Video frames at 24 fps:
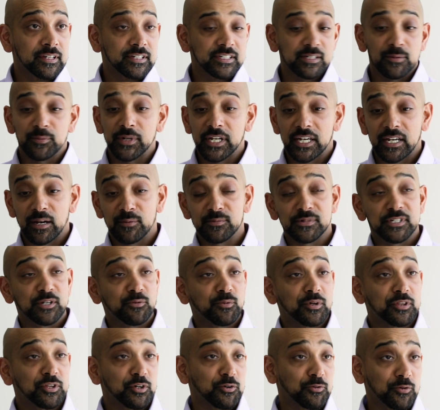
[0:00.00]
Somebody comes
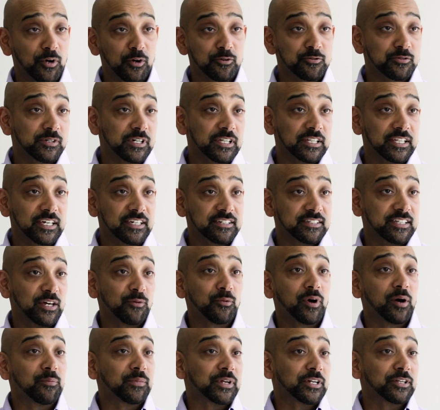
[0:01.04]
in with a grocery list, they
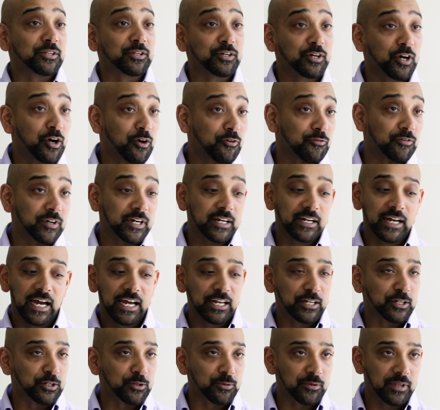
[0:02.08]
want me to look over it.
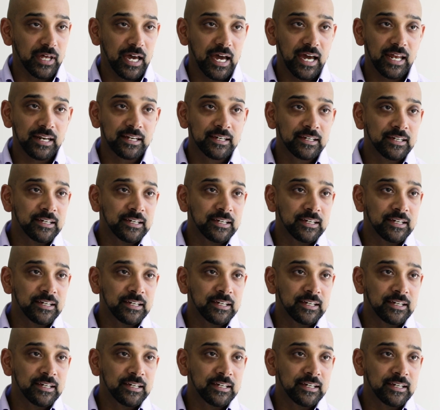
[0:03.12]
I do that.